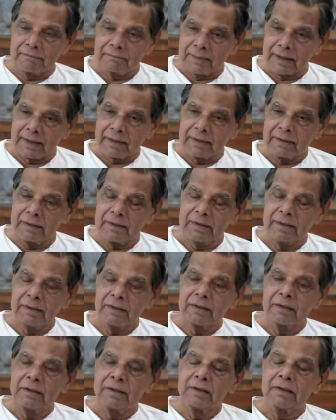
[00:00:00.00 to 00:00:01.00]
But
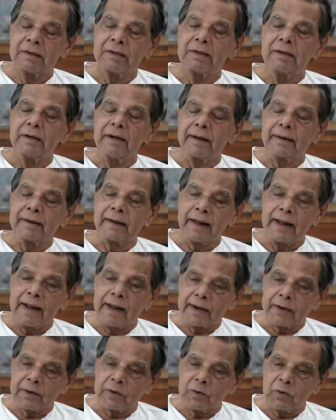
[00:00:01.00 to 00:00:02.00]
it
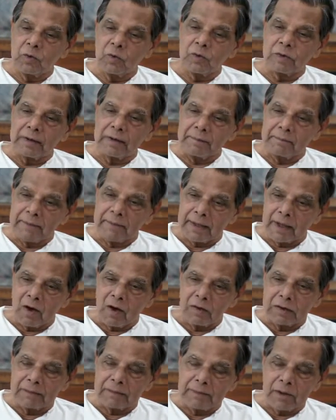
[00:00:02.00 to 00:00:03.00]
had to come
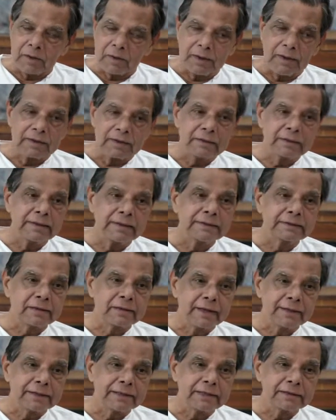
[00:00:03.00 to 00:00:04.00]
down upon earth, its
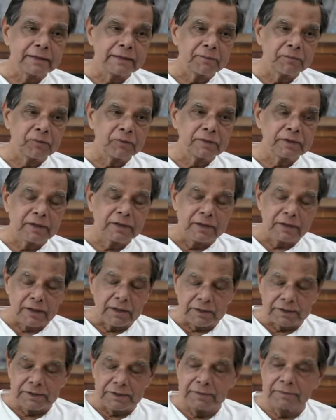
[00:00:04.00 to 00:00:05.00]
relationship with the
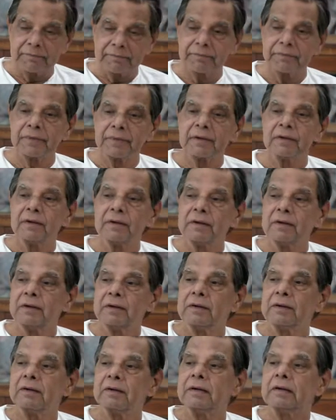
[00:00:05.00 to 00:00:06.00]
earth,
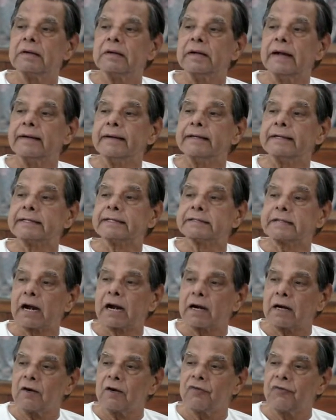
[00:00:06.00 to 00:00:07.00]
in the
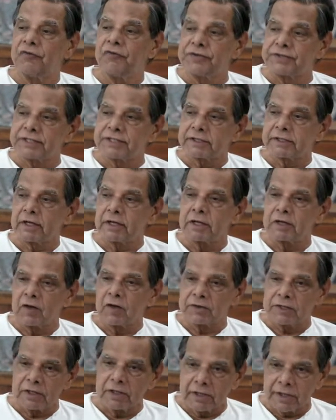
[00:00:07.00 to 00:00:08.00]
subtle physical
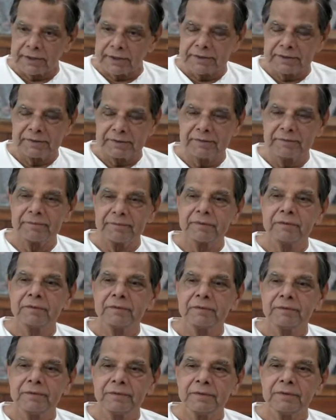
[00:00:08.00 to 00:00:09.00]
of the earth.
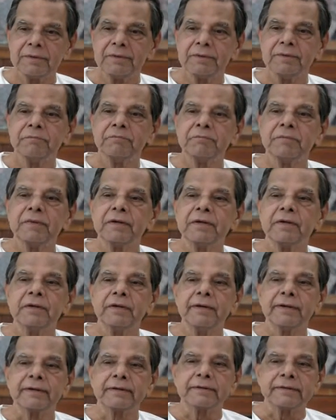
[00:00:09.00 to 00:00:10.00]

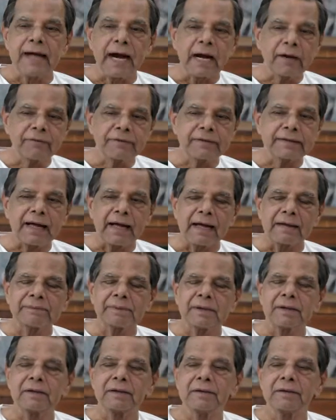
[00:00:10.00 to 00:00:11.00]
It is that which
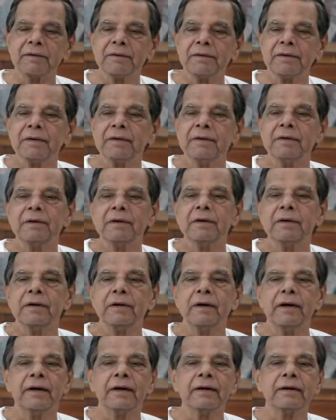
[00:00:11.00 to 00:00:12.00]
happened
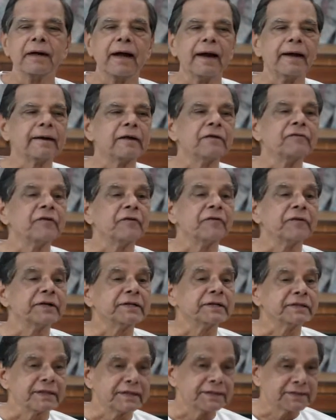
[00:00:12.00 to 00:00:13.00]
in
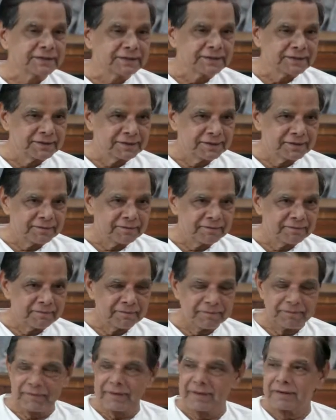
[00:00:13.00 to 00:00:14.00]
1956,
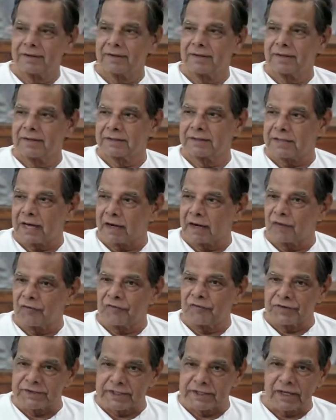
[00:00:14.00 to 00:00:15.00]
subtle
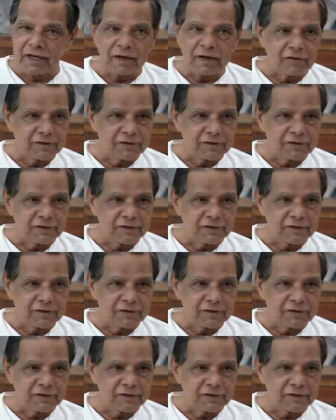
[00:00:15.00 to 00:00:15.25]
physical